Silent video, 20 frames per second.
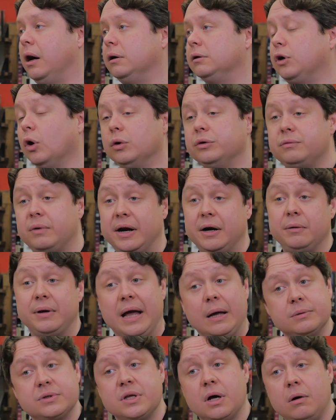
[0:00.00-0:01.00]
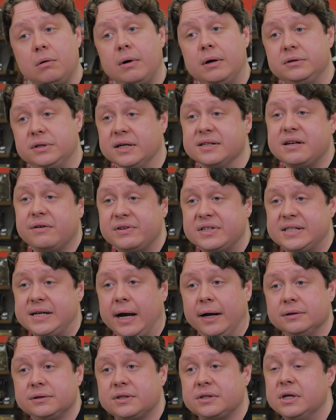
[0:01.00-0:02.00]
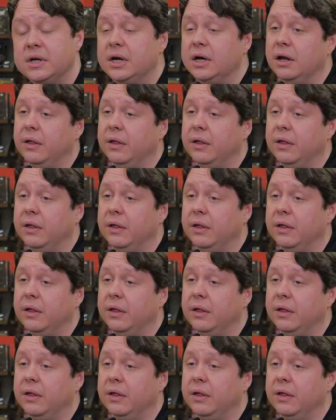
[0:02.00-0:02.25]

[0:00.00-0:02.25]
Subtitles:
Golden Rhino Games though does have a stance.